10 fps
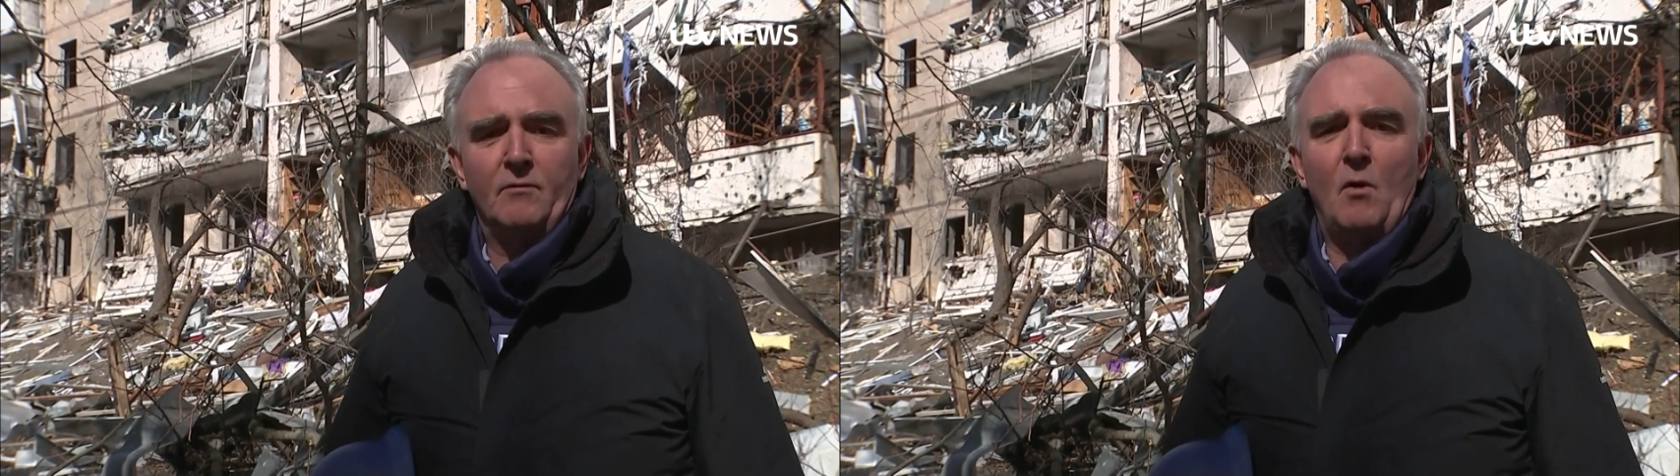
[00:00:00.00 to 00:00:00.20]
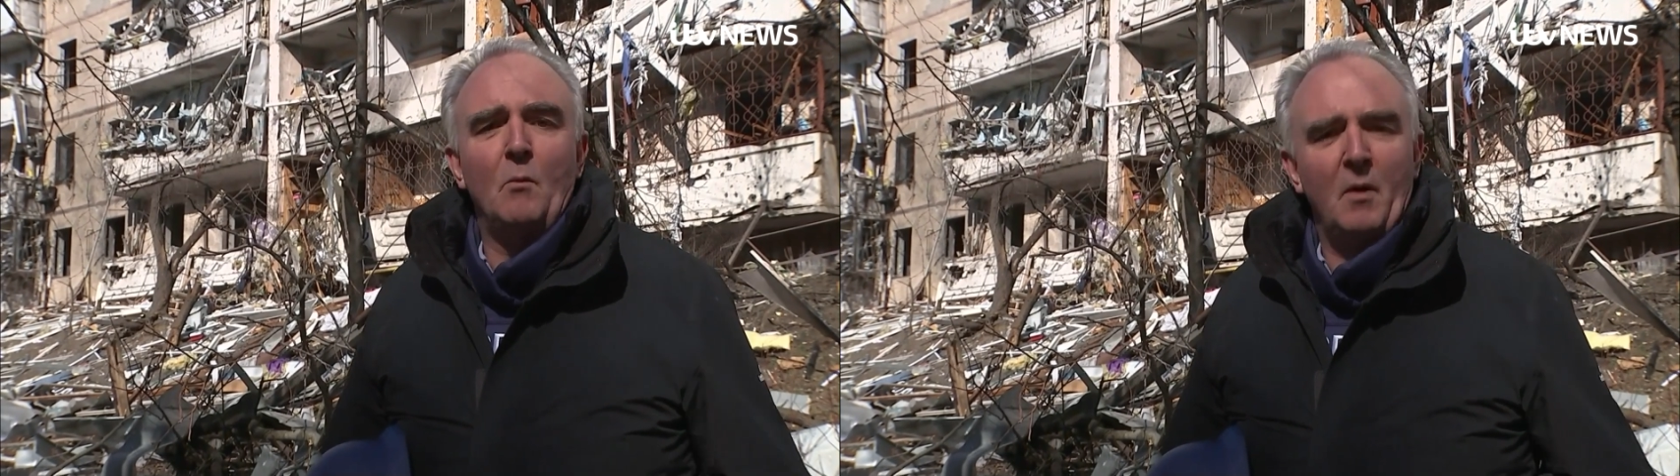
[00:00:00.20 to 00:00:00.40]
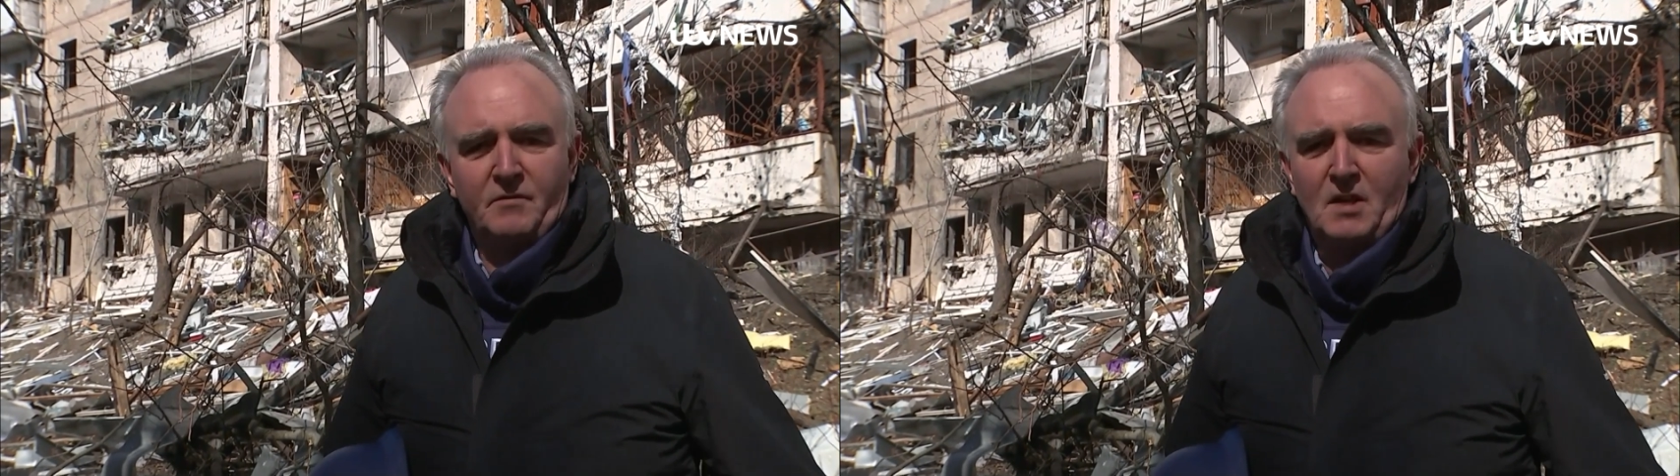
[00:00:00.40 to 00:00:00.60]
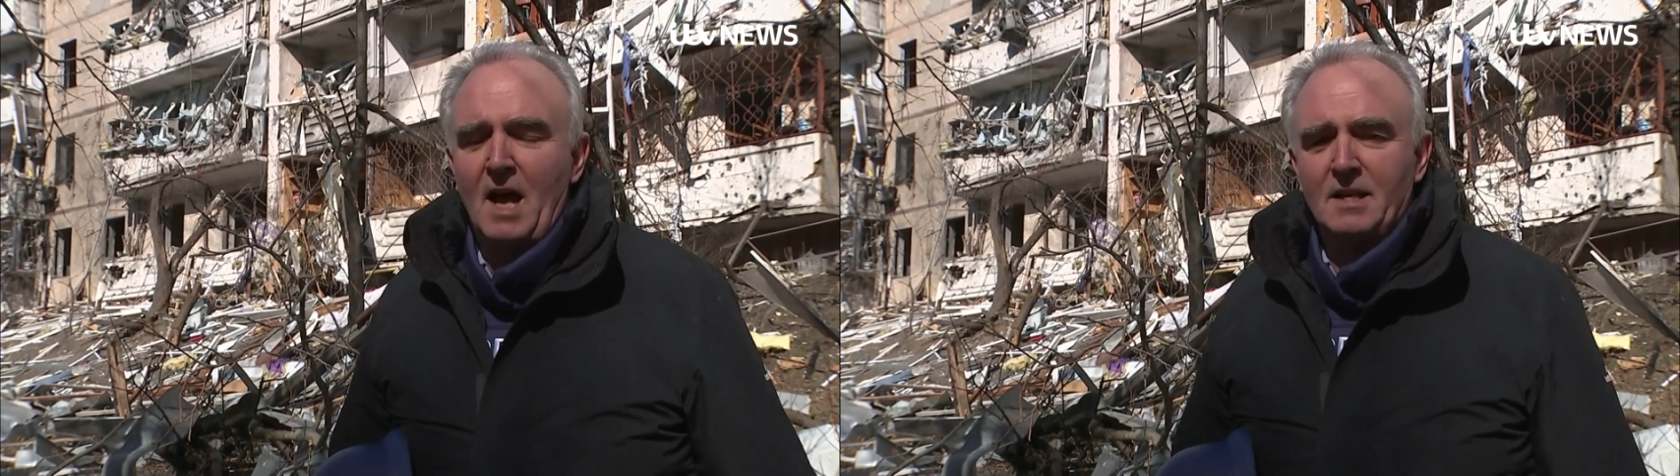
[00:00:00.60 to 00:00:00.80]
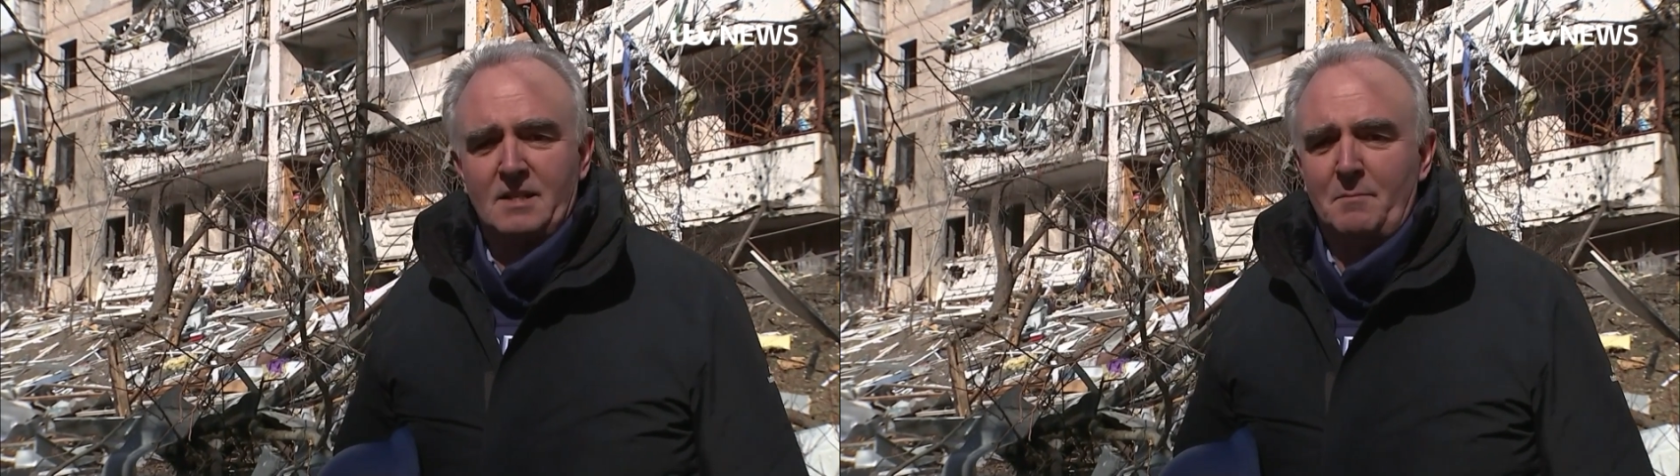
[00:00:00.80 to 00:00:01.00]
what we've
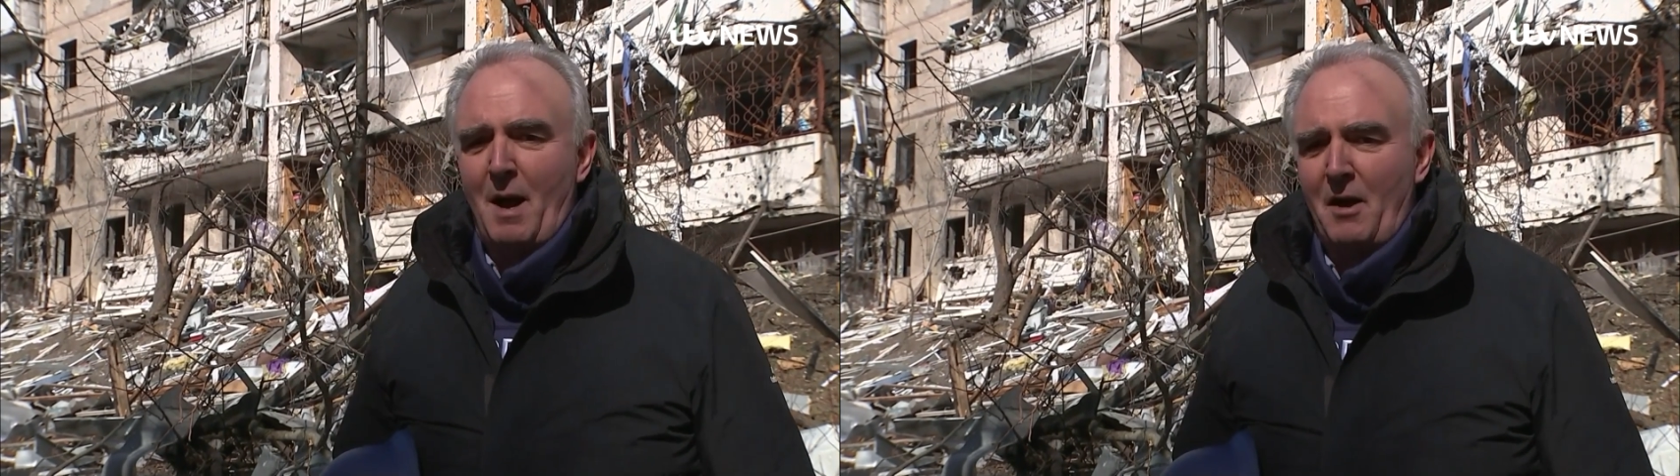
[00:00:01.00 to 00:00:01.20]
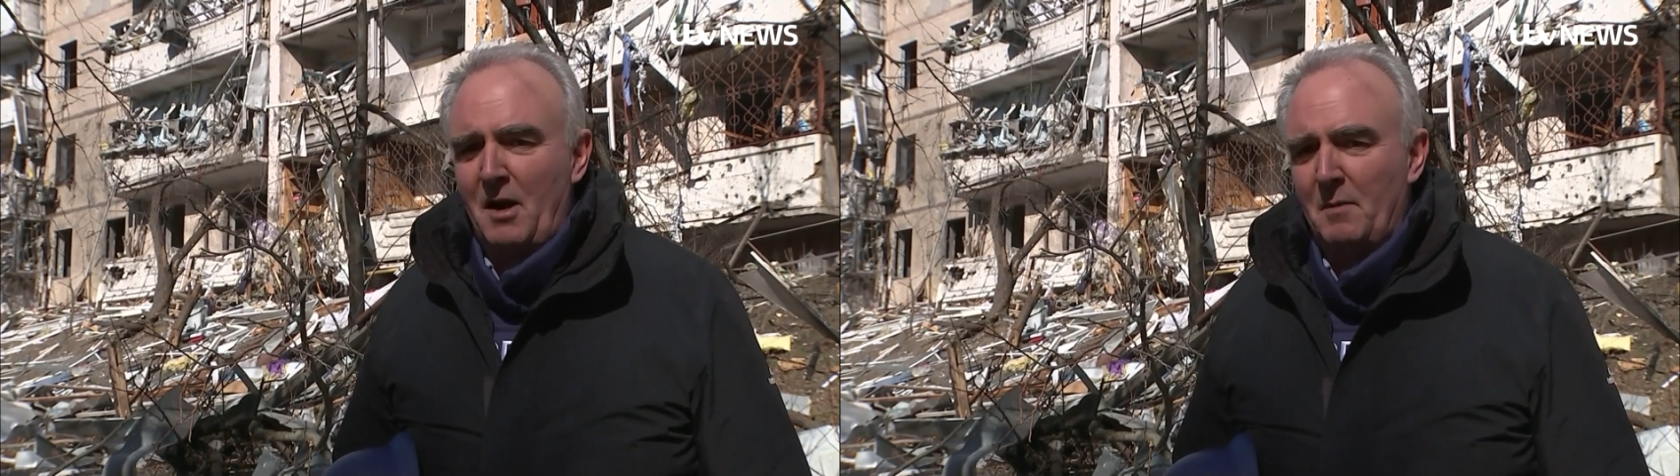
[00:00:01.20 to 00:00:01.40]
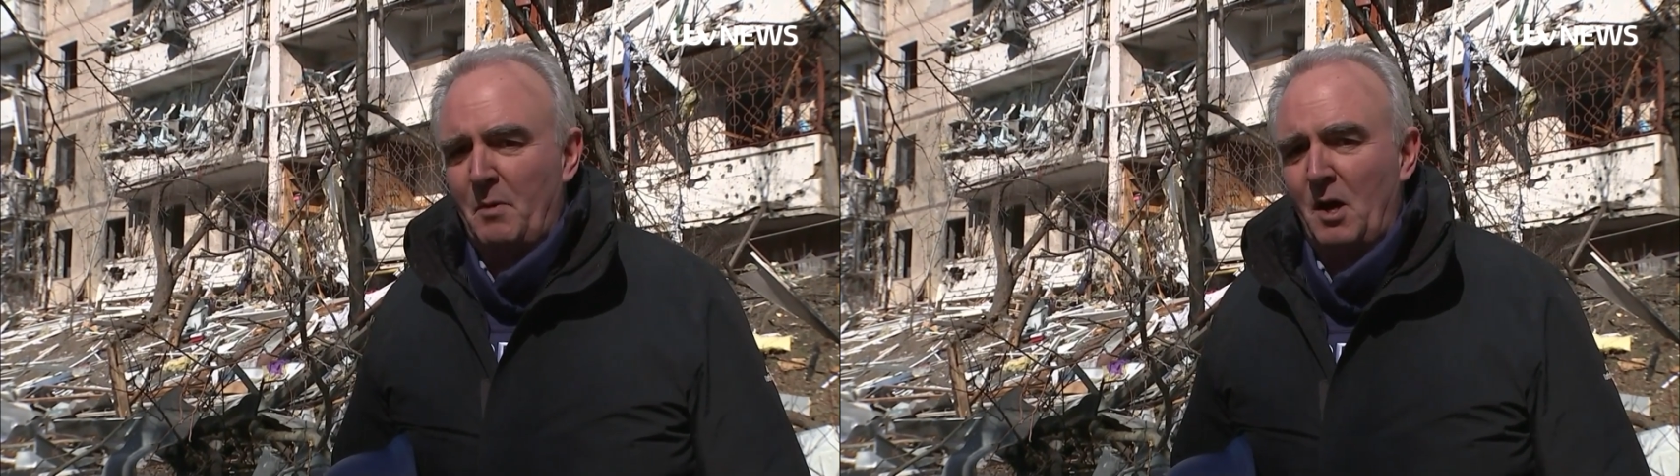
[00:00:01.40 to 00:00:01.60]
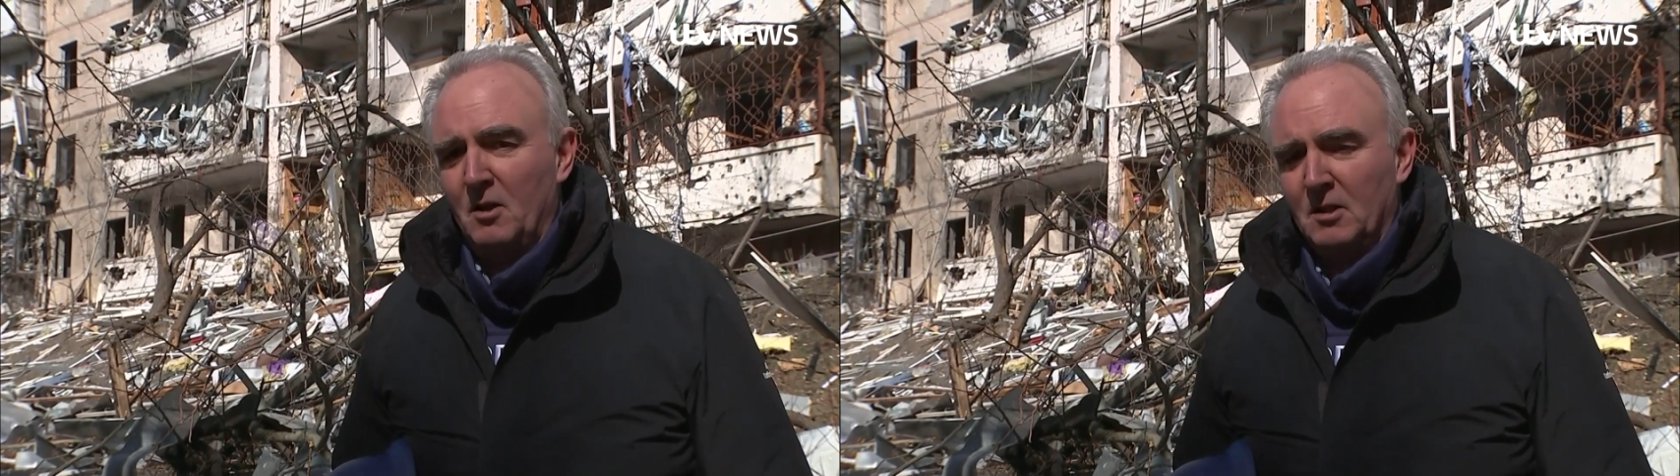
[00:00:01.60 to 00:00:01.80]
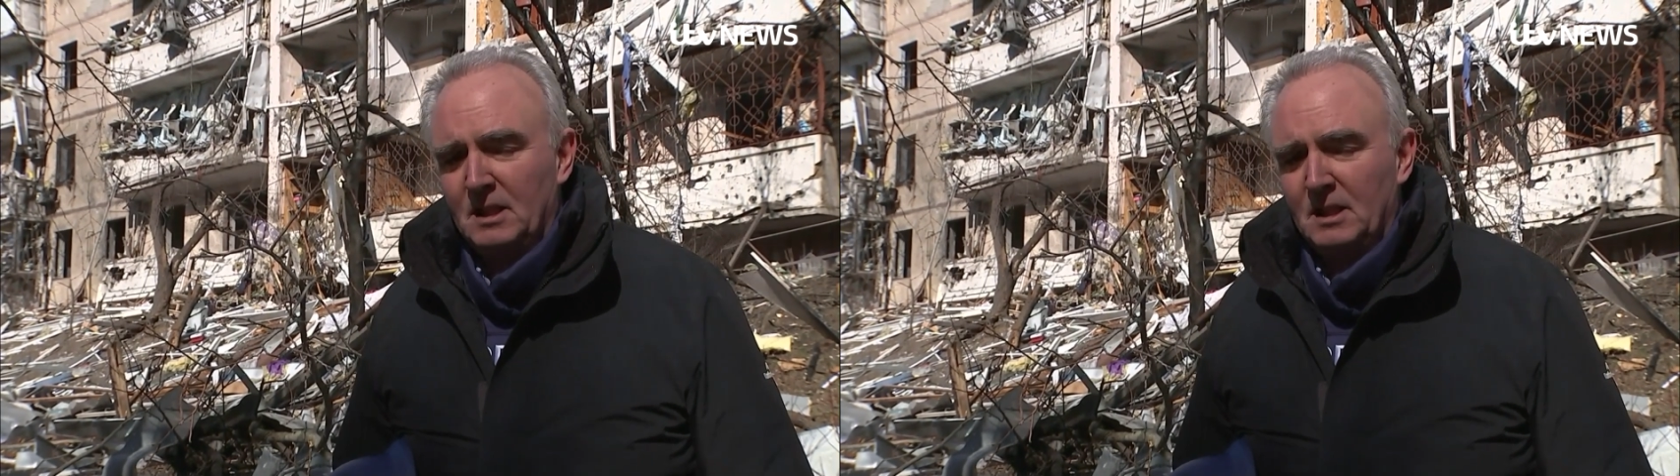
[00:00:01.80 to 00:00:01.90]
done to Mariupol.